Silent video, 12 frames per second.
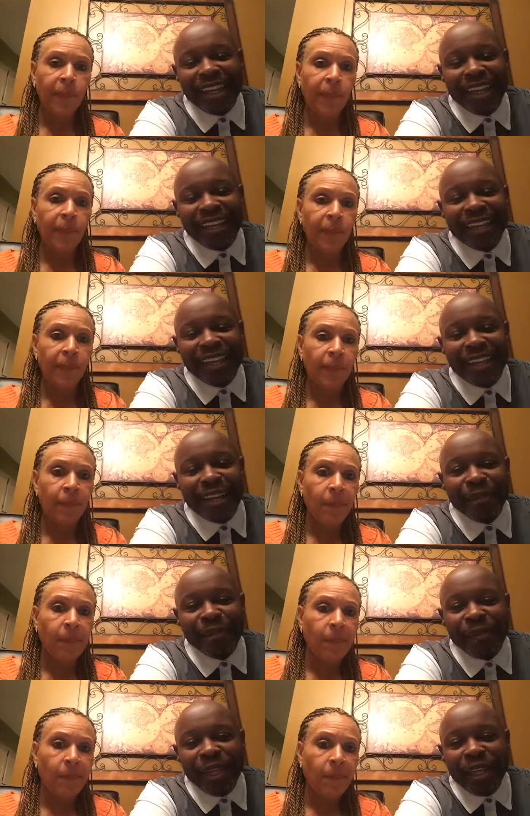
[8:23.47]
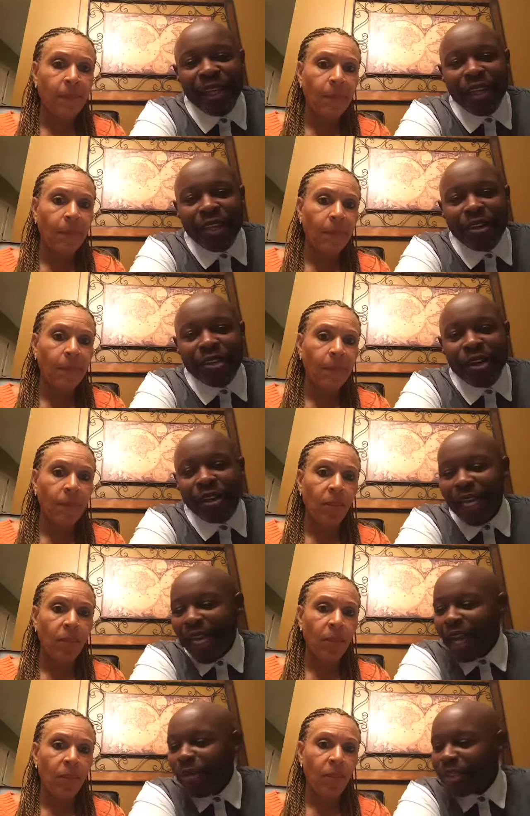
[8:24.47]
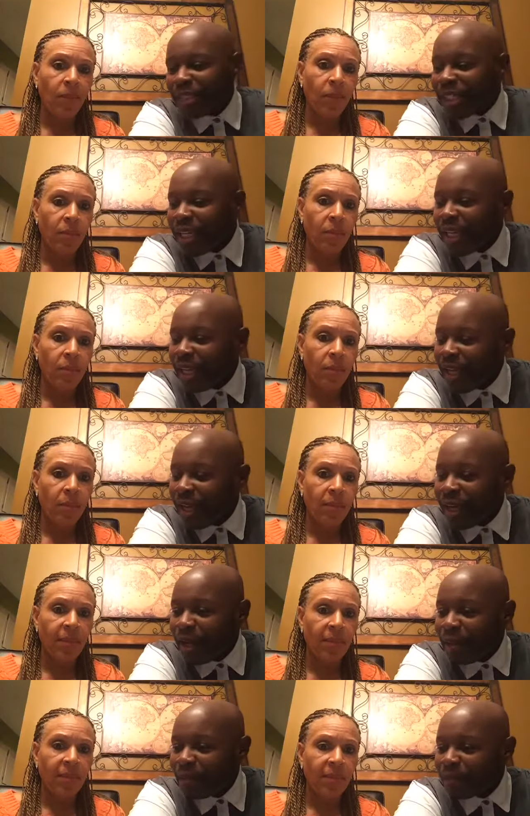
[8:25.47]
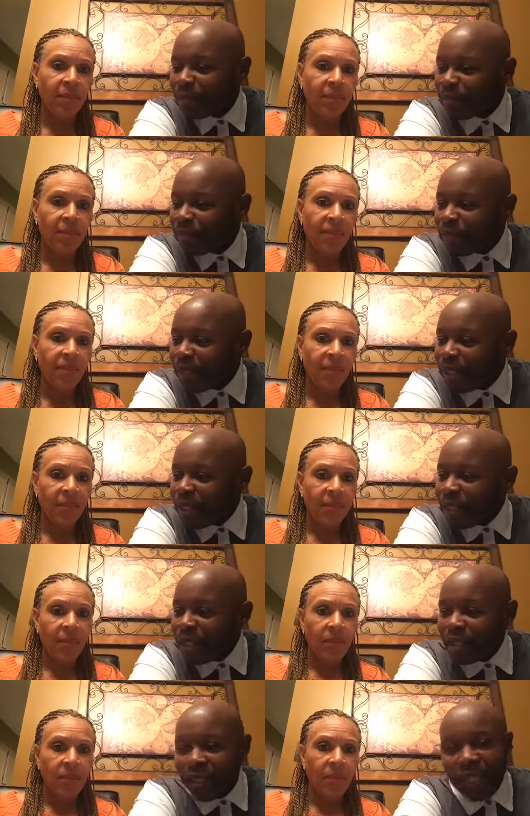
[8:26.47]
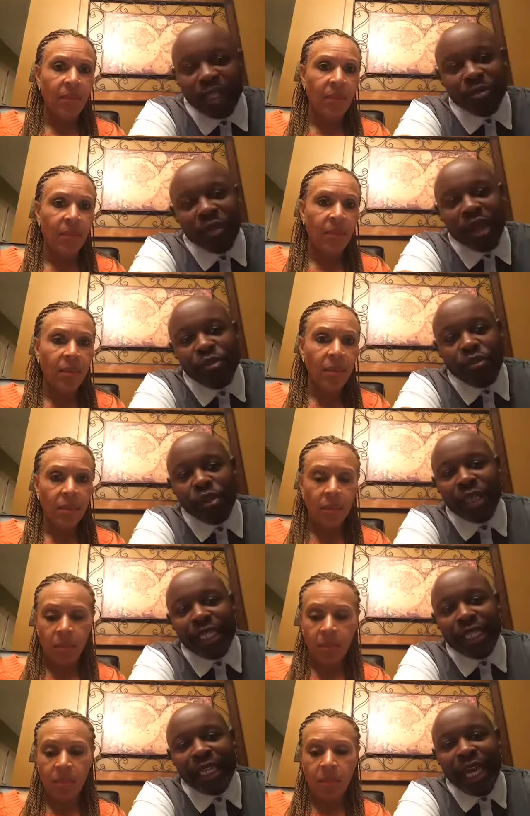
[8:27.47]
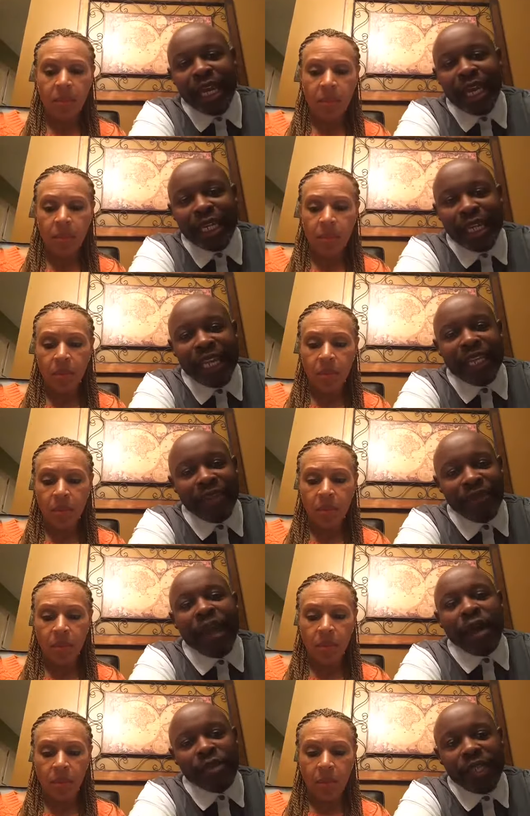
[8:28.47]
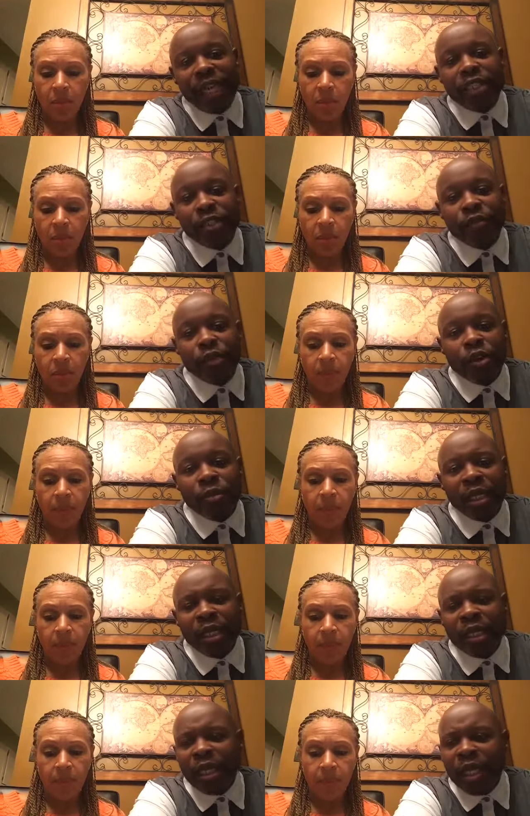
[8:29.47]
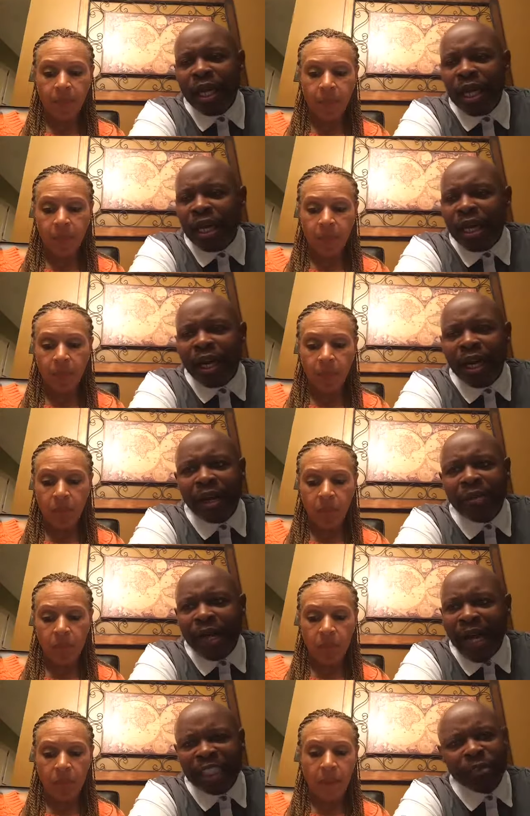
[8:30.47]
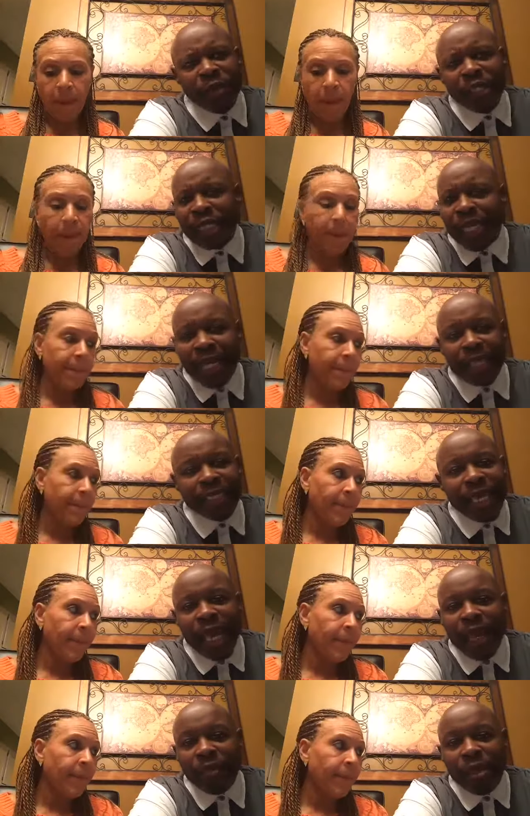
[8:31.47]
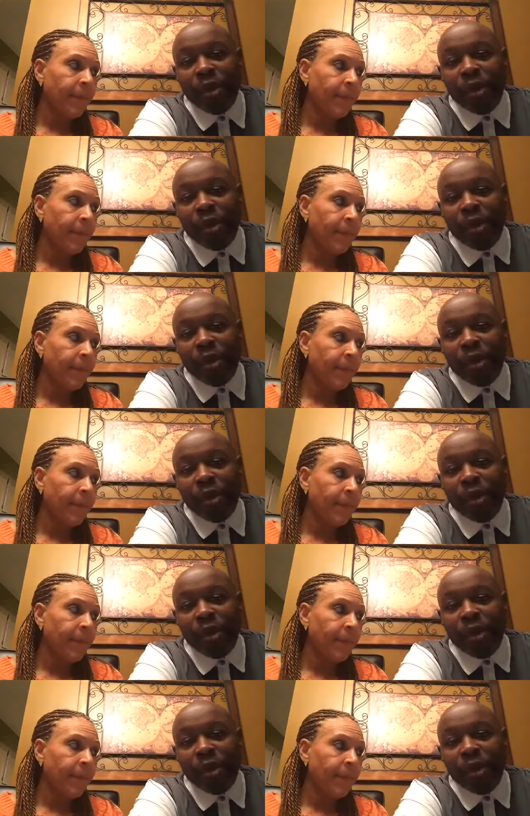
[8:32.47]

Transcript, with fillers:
Speaker 1: and um, you know, like I was saying, um, these men really kind of laid the foundation for me um, I spent a lot of time in